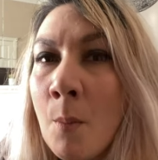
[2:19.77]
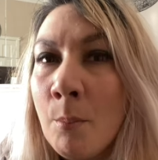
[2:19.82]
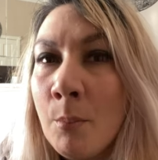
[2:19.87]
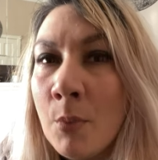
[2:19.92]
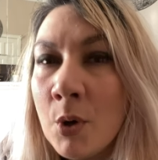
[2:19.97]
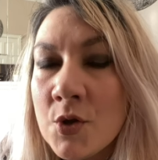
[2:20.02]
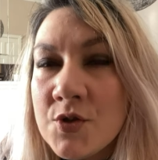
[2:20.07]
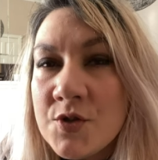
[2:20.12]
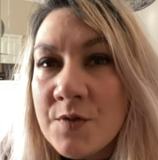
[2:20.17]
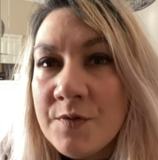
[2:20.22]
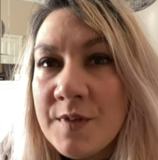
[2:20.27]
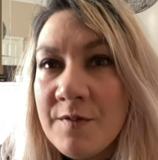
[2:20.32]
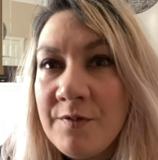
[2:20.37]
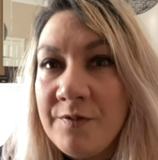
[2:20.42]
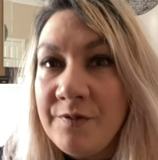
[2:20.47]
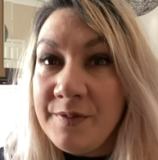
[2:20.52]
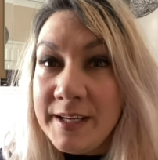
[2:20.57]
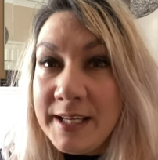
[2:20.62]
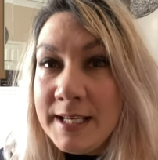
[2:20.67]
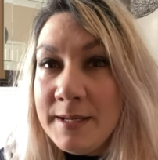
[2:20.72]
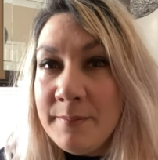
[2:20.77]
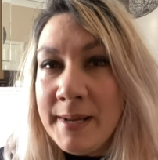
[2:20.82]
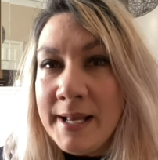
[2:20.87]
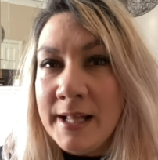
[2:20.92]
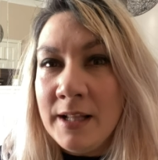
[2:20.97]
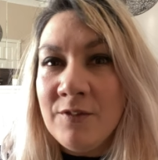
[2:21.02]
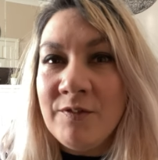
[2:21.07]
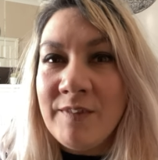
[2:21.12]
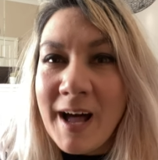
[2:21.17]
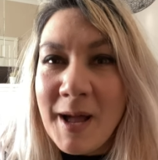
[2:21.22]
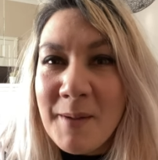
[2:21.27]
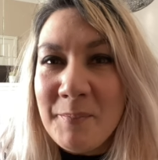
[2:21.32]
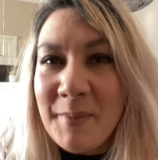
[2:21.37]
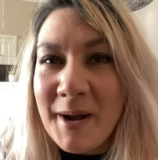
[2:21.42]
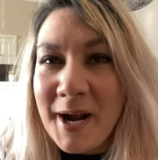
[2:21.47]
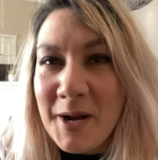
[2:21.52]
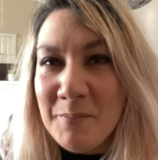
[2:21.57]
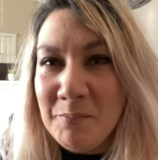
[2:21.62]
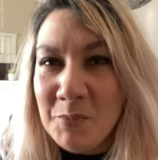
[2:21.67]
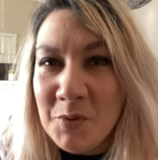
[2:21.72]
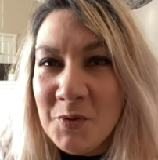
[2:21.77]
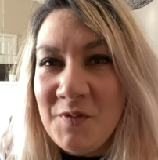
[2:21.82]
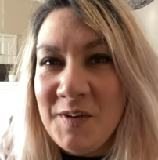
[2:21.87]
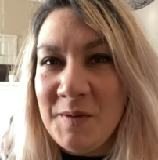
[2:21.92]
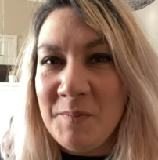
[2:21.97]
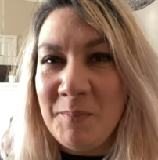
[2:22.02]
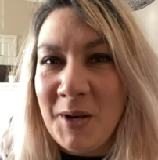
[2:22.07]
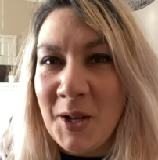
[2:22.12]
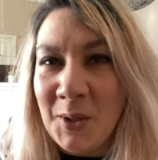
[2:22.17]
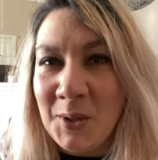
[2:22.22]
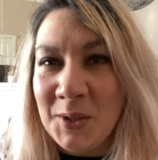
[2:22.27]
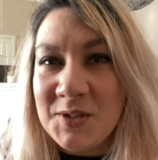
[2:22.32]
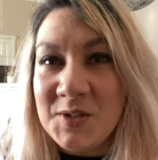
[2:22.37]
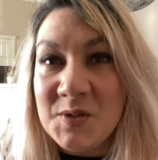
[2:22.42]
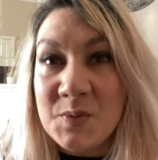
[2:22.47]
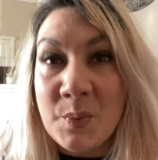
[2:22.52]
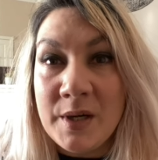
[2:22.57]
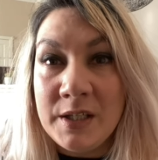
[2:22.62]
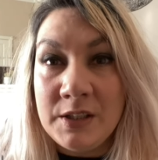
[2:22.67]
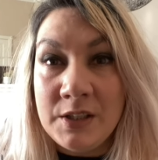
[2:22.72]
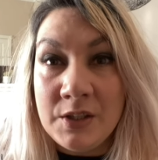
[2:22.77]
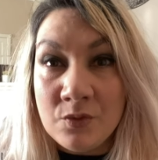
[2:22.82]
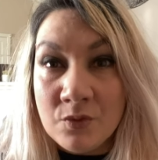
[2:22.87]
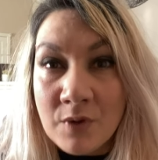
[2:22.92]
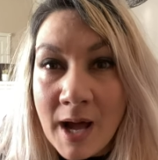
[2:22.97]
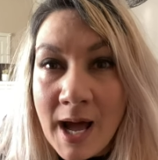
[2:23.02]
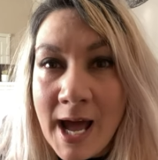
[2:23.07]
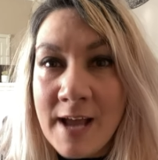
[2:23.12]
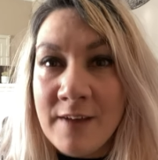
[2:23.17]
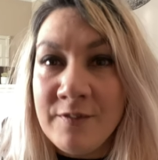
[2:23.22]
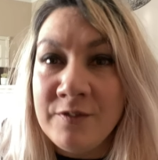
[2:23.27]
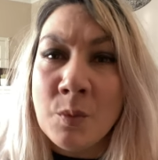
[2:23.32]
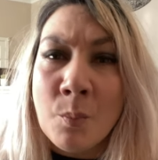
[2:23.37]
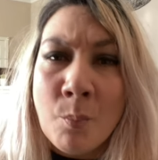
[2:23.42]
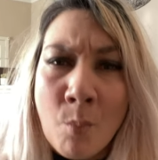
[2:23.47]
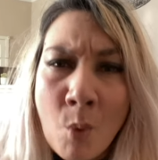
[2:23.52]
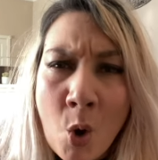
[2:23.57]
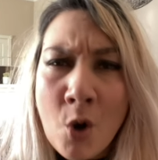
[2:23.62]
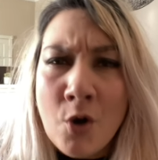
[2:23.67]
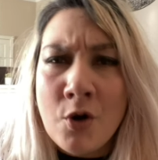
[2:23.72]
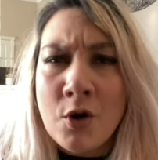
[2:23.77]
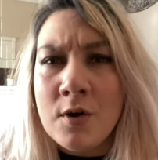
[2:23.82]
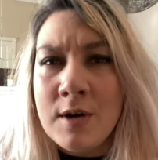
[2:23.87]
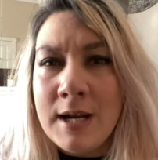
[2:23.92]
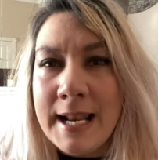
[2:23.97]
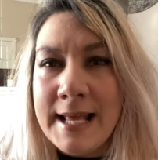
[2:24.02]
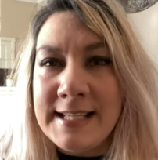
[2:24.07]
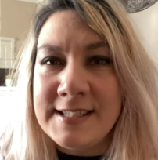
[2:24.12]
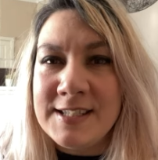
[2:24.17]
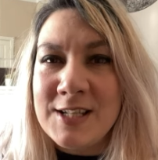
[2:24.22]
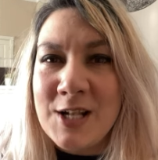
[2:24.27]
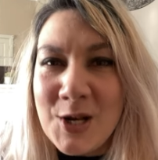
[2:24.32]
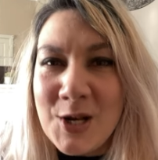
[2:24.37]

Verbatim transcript: Most of the female vampire movie plots were derived more or less